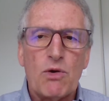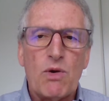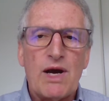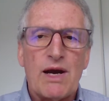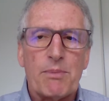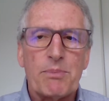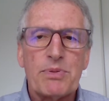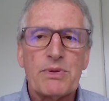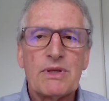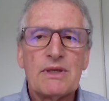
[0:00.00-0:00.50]

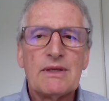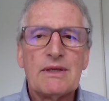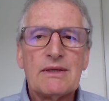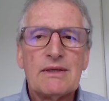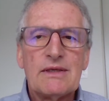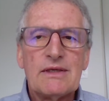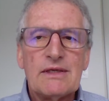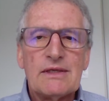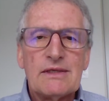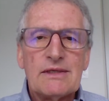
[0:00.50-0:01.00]
up
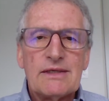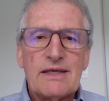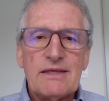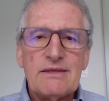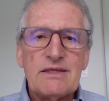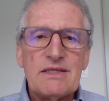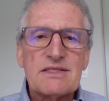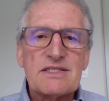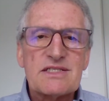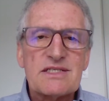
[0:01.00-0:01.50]
and
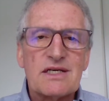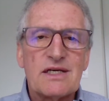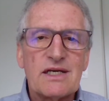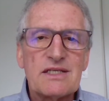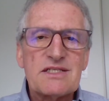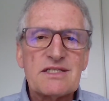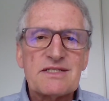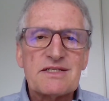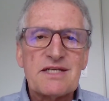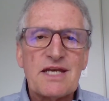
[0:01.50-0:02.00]

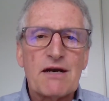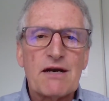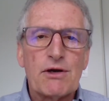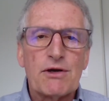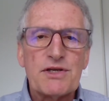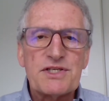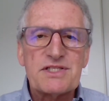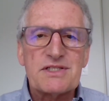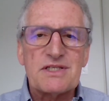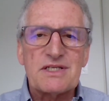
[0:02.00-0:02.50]
incites
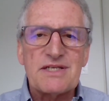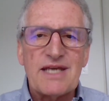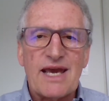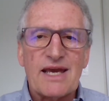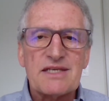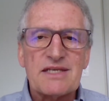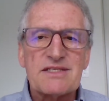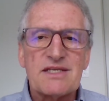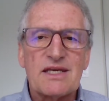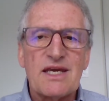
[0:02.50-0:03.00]
terrorist
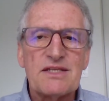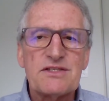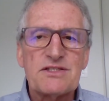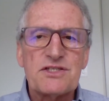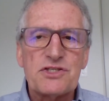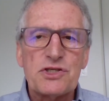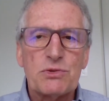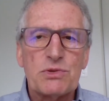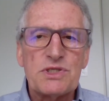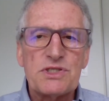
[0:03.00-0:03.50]
attacks against
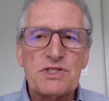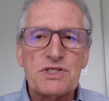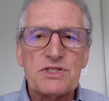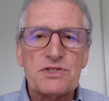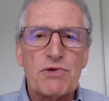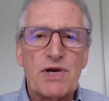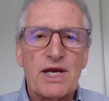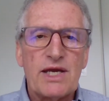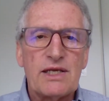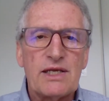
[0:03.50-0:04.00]
Jewish
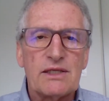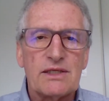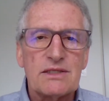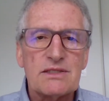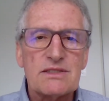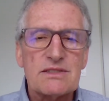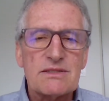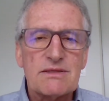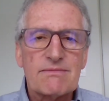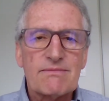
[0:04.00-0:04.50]

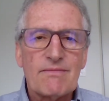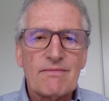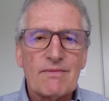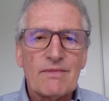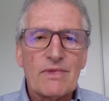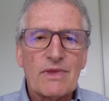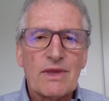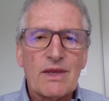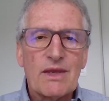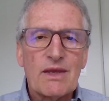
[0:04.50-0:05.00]
Israelis?
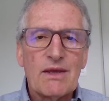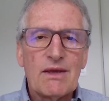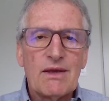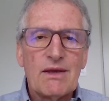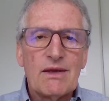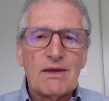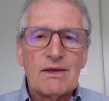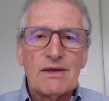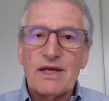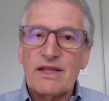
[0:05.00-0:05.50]

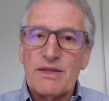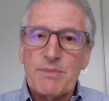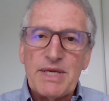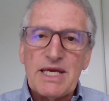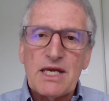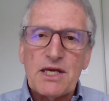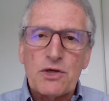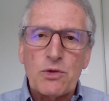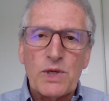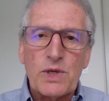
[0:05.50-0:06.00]
And the
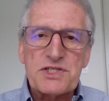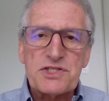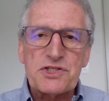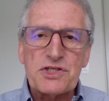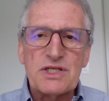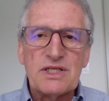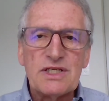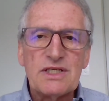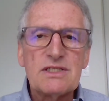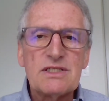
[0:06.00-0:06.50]
big
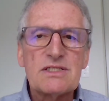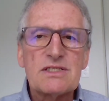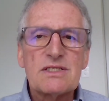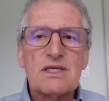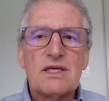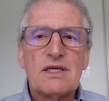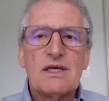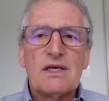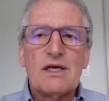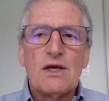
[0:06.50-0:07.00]
question is,
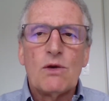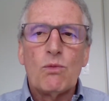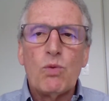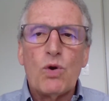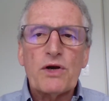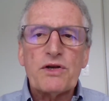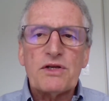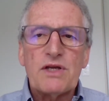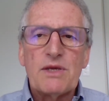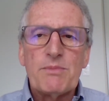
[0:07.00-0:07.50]

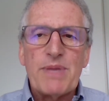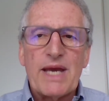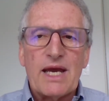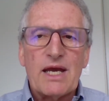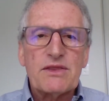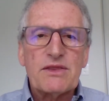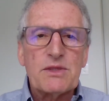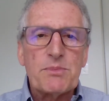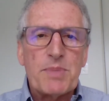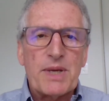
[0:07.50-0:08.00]
what
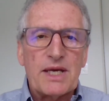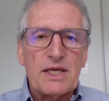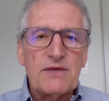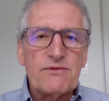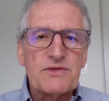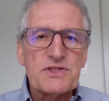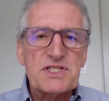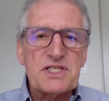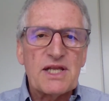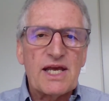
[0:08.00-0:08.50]
about the Pay
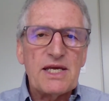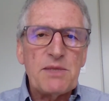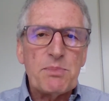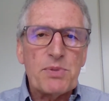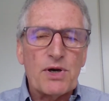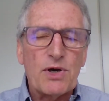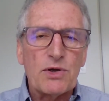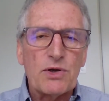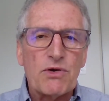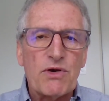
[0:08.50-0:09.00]
for Slay
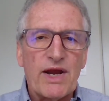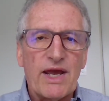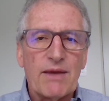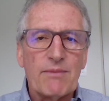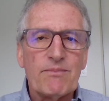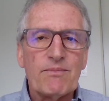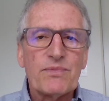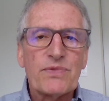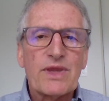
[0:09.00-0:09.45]
program?